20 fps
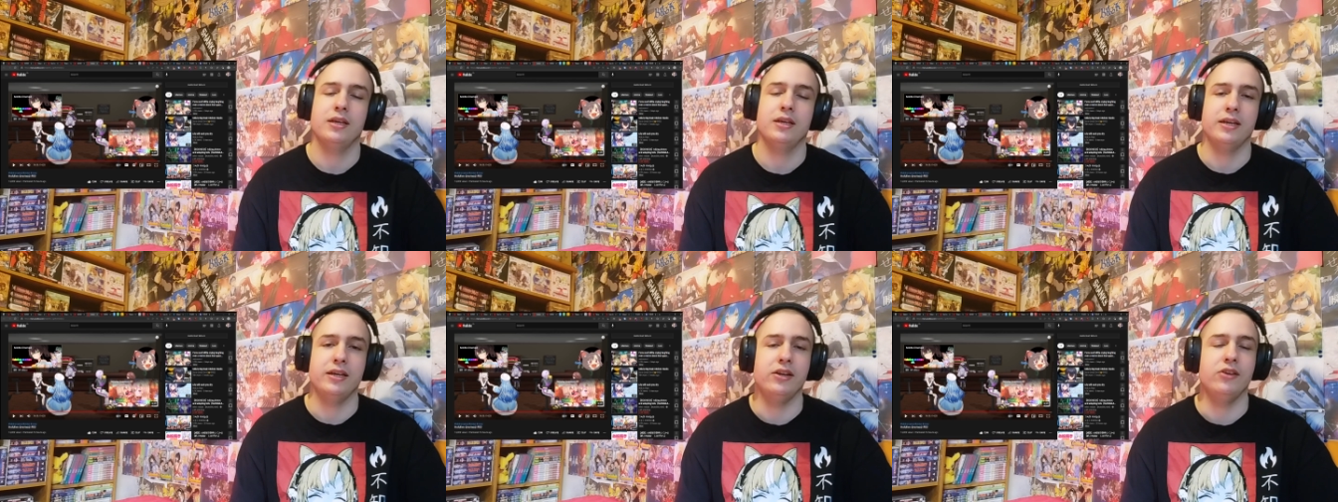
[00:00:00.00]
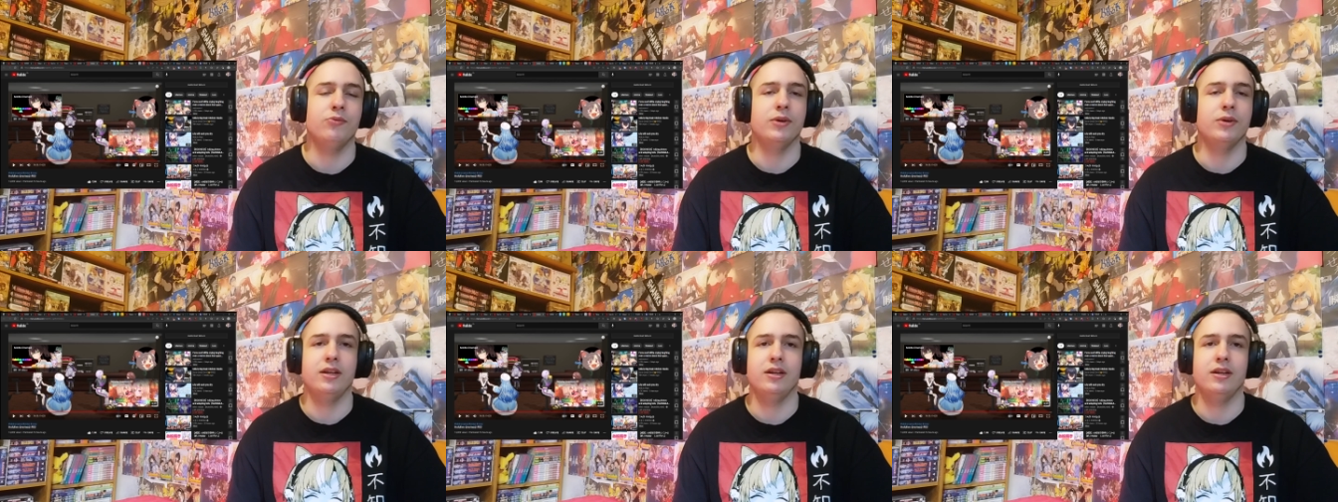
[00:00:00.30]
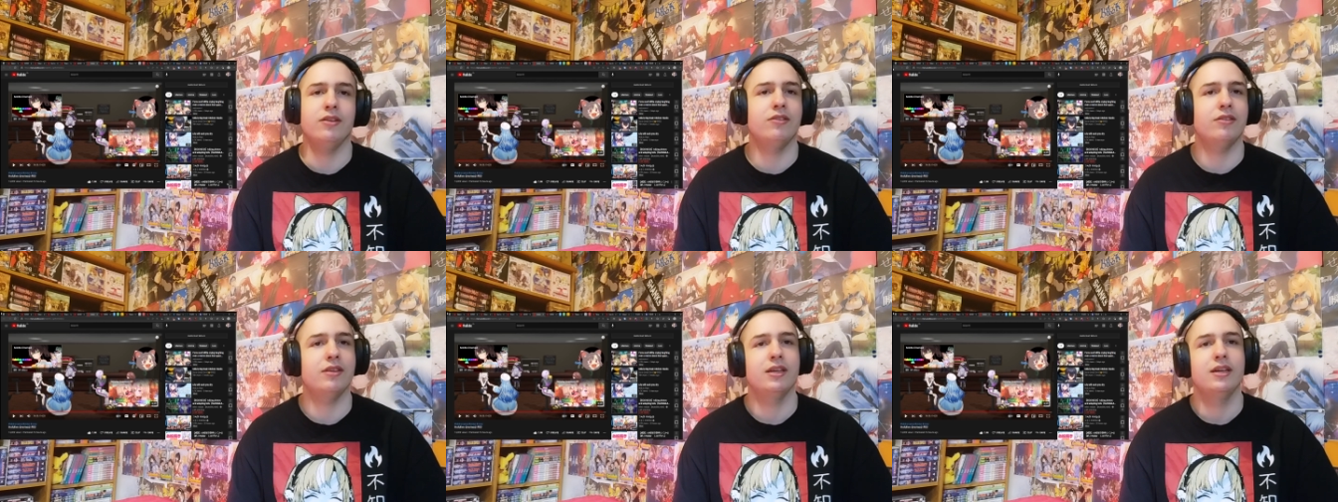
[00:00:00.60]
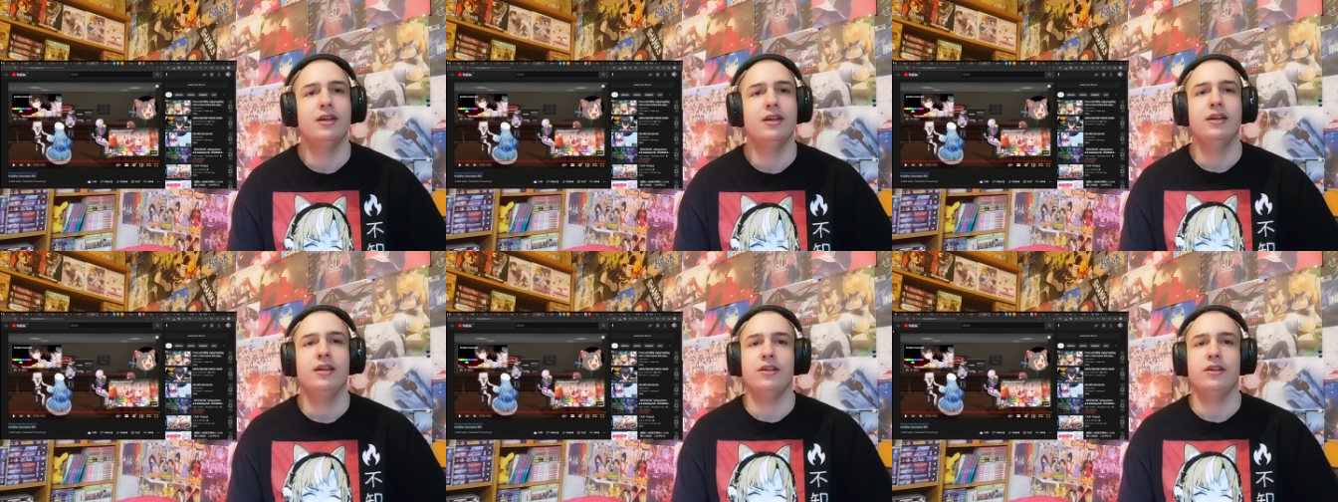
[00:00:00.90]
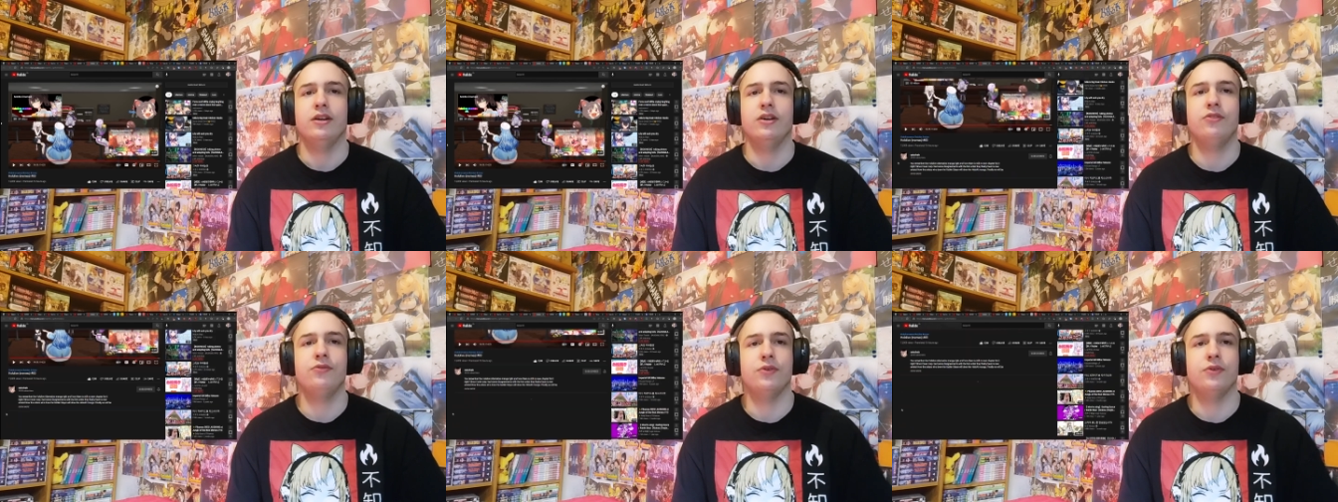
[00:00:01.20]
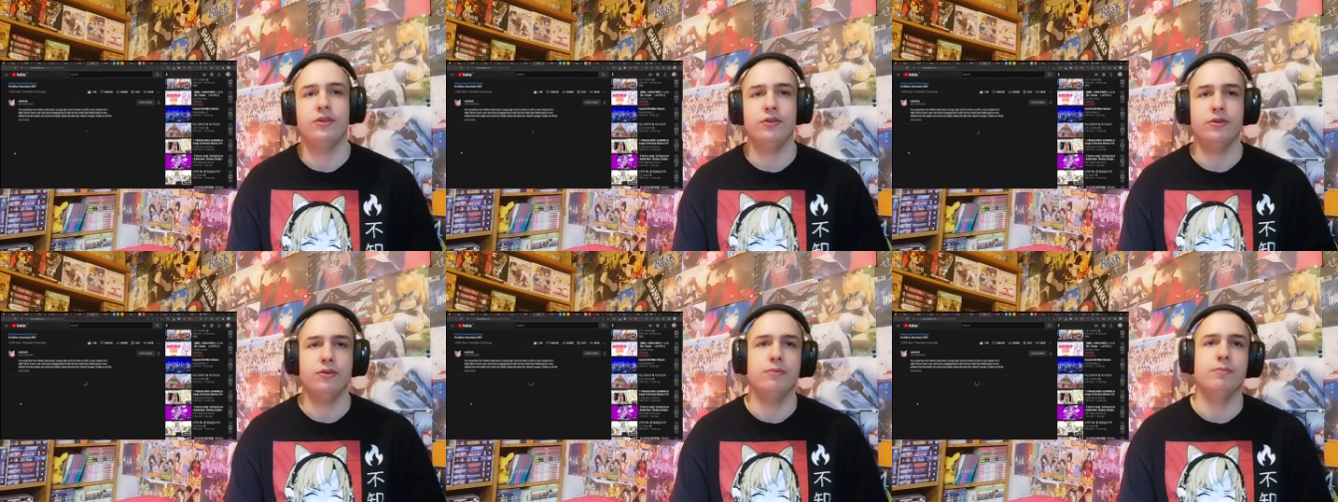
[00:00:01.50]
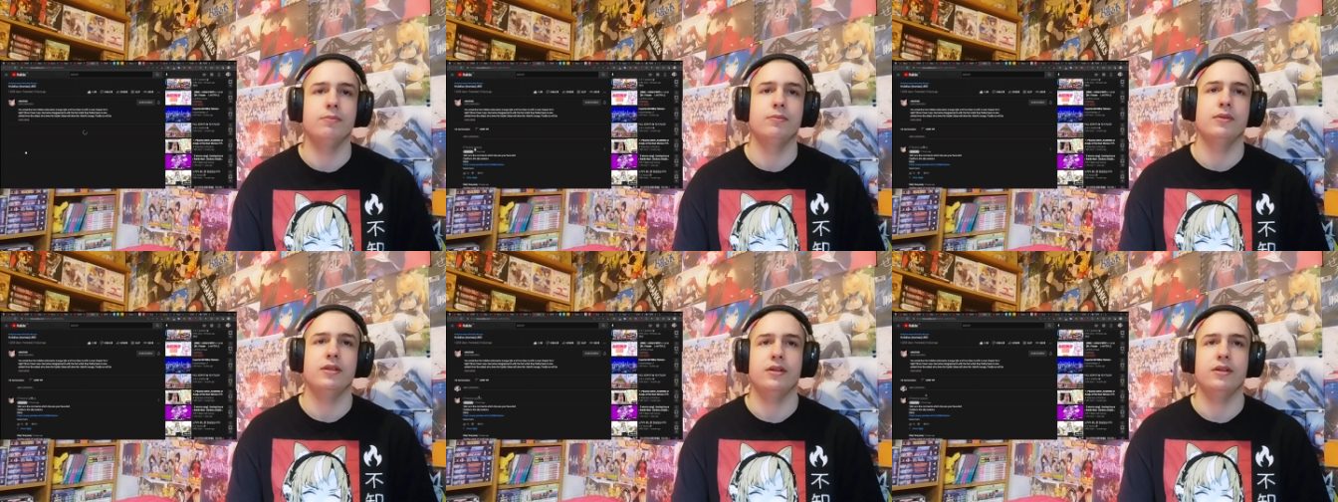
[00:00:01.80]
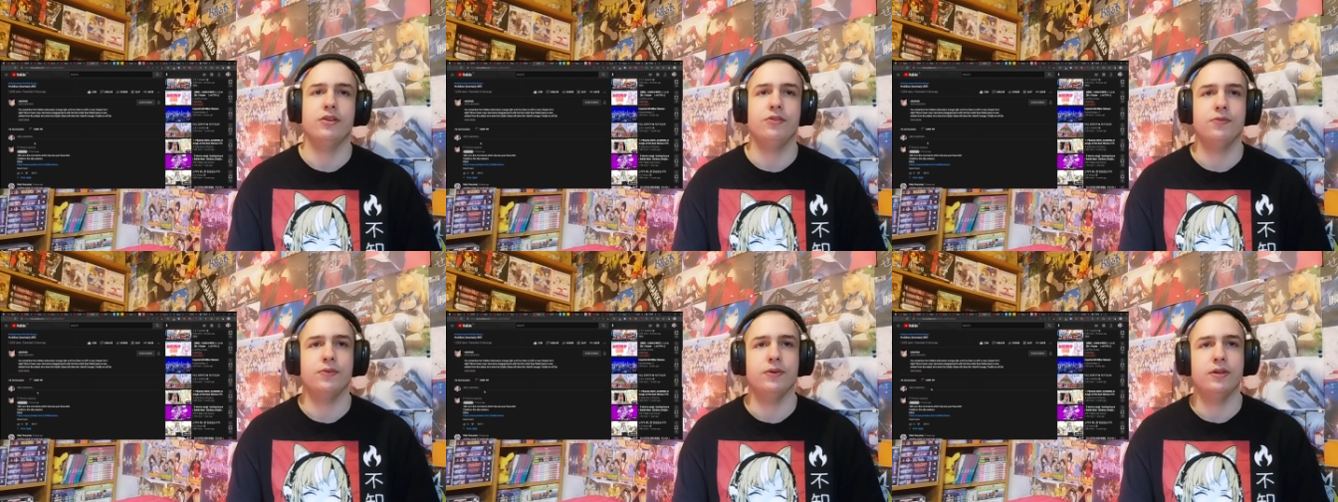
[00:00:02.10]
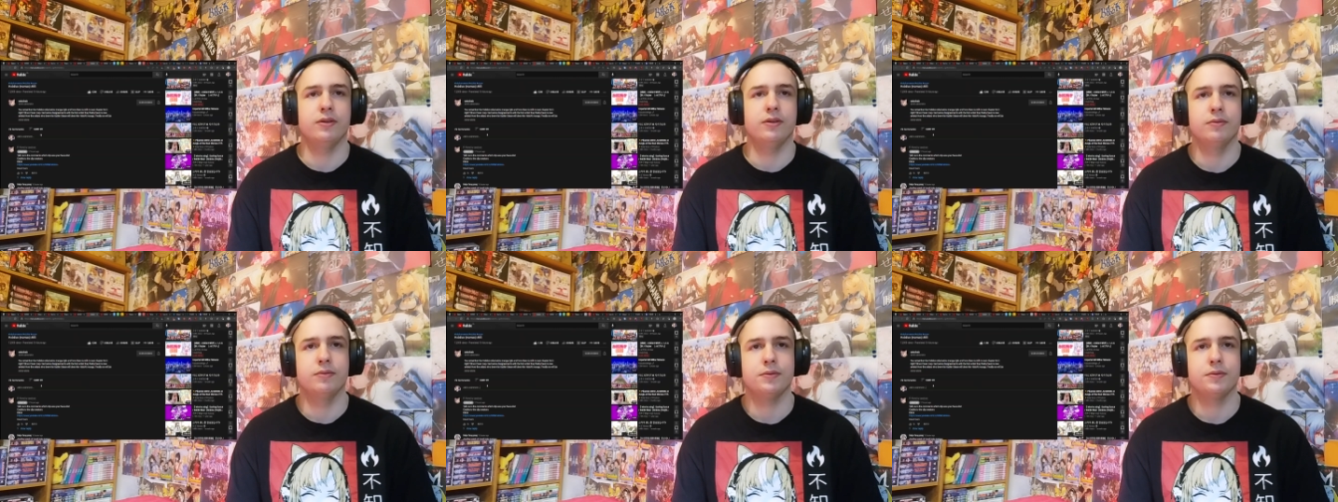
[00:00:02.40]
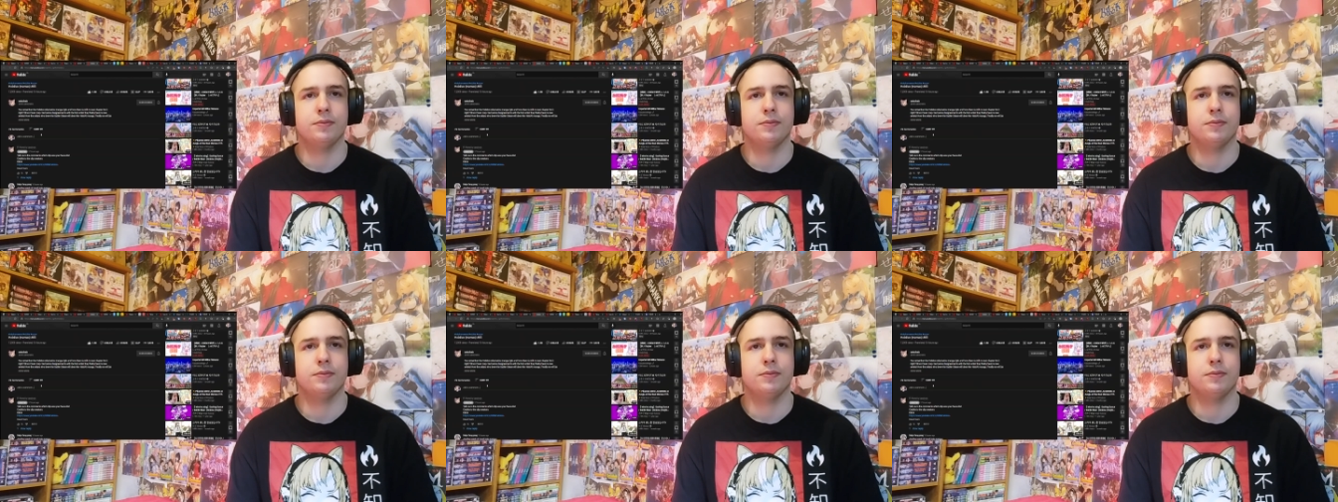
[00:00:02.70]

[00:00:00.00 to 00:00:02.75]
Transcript: It is what it is. That's fun though. That's fun.